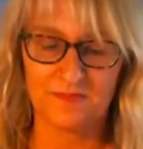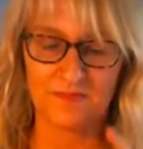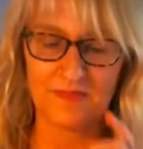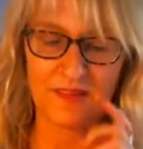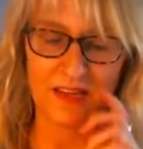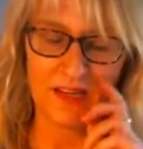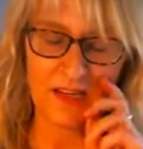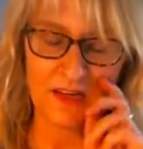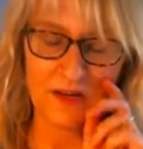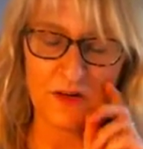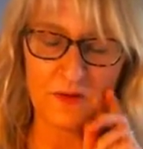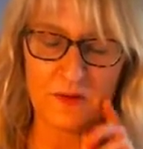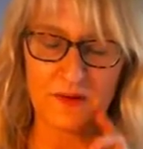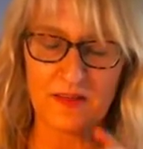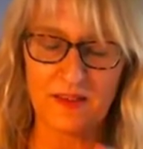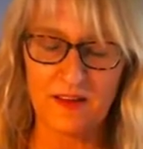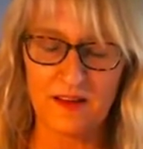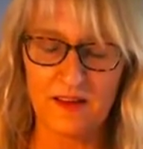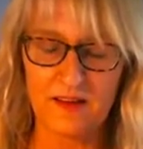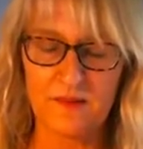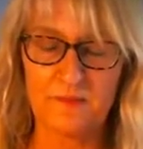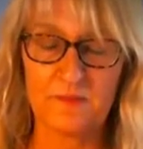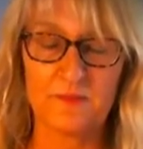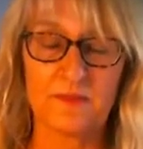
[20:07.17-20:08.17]
you know, with
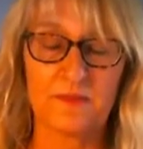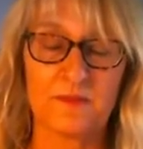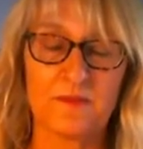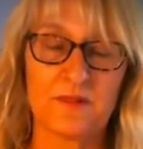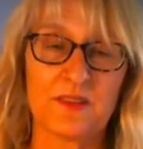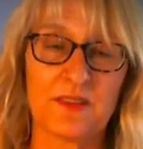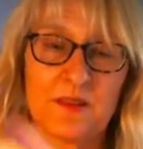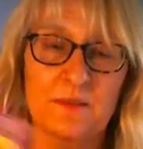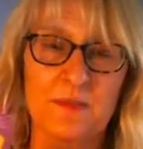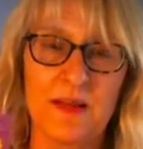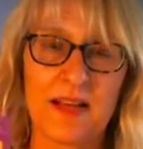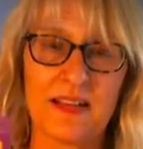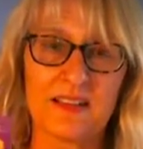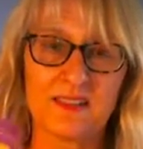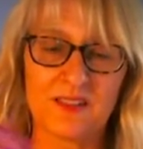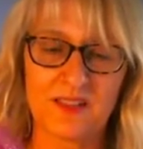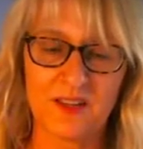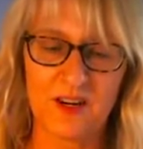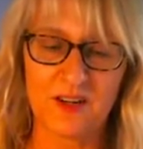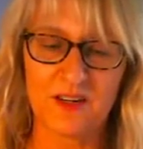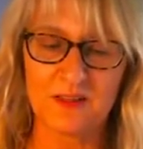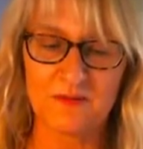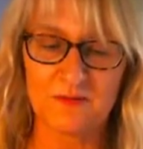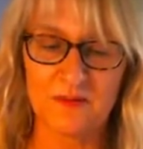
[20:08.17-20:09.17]
the with the balance
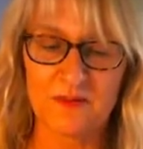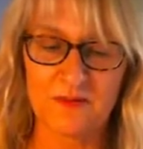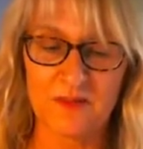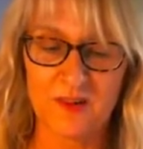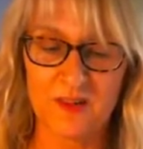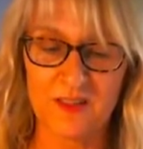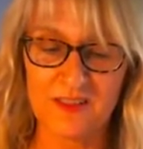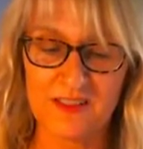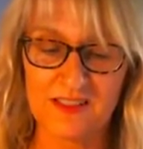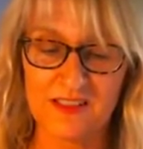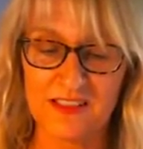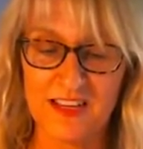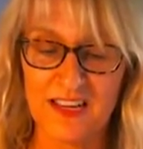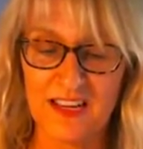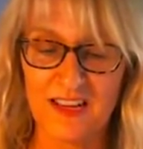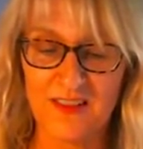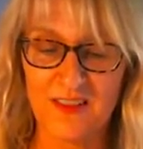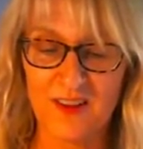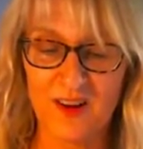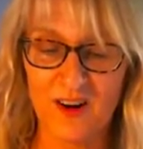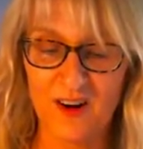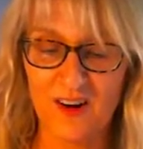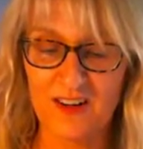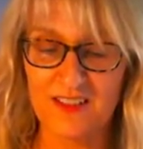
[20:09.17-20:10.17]
card in reverse,
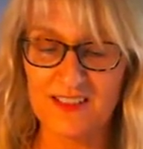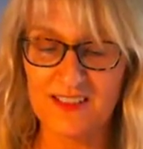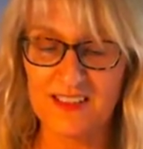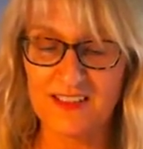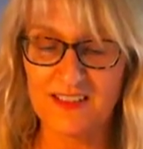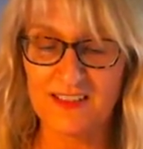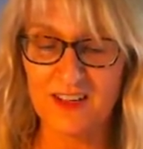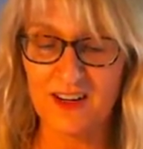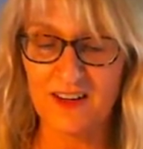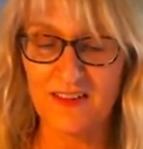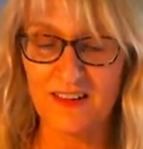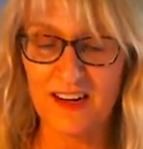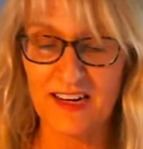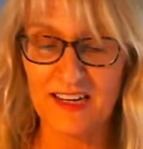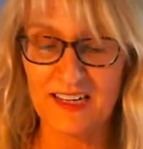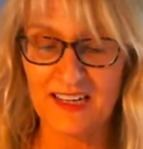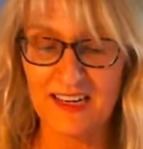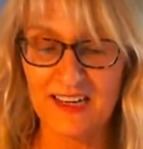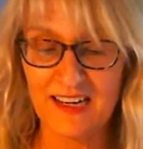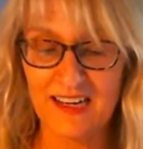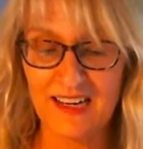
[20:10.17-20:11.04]
the heart says, "All right,